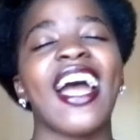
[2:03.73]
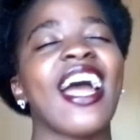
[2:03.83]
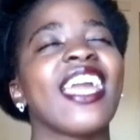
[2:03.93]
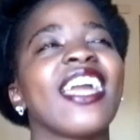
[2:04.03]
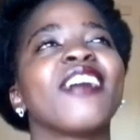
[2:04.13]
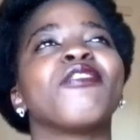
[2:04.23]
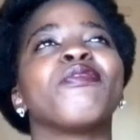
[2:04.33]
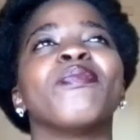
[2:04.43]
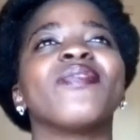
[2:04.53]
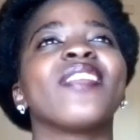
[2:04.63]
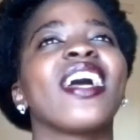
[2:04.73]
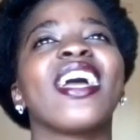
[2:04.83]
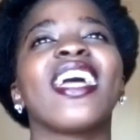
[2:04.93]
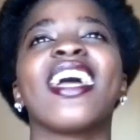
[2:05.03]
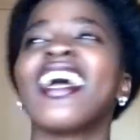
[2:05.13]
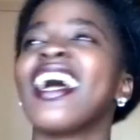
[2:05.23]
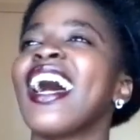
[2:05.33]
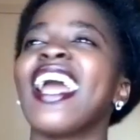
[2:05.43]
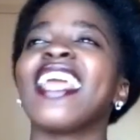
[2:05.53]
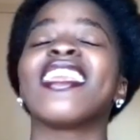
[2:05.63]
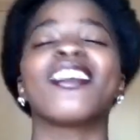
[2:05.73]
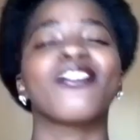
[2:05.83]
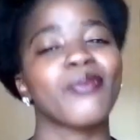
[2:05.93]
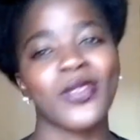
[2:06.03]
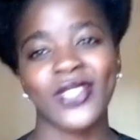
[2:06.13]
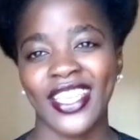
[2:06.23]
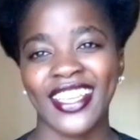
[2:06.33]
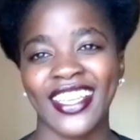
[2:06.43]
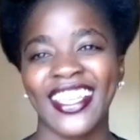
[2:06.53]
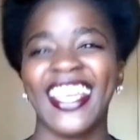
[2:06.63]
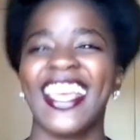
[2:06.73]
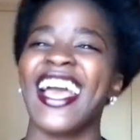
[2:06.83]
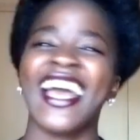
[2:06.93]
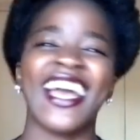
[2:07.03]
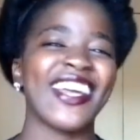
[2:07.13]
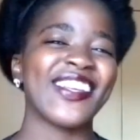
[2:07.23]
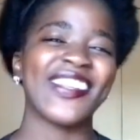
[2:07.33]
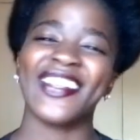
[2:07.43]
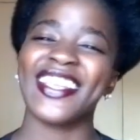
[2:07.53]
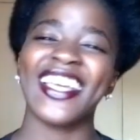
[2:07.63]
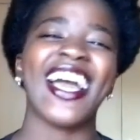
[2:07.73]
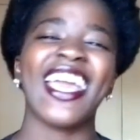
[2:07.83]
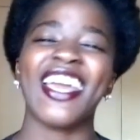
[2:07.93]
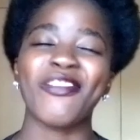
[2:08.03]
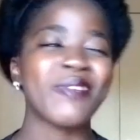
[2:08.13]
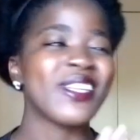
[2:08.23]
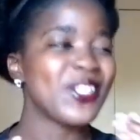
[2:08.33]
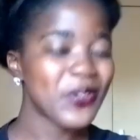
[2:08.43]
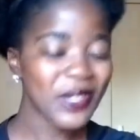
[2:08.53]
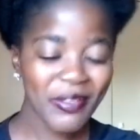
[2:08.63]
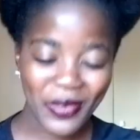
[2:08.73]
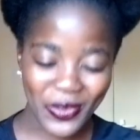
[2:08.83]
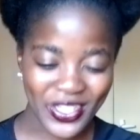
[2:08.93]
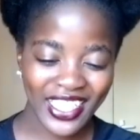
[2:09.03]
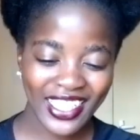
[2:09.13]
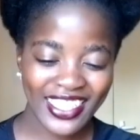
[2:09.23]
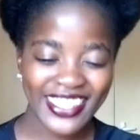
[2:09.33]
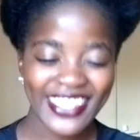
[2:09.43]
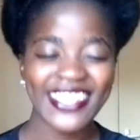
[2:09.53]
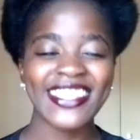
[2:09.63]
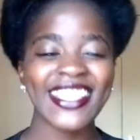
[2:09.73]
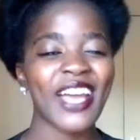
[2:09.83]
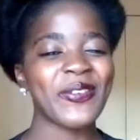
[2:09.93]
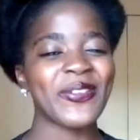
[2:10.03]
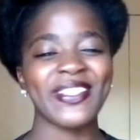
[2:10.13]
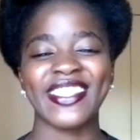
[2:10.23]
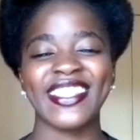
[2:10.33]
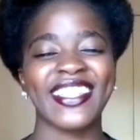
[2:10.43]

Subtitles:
I love music. I have been doing music since I was,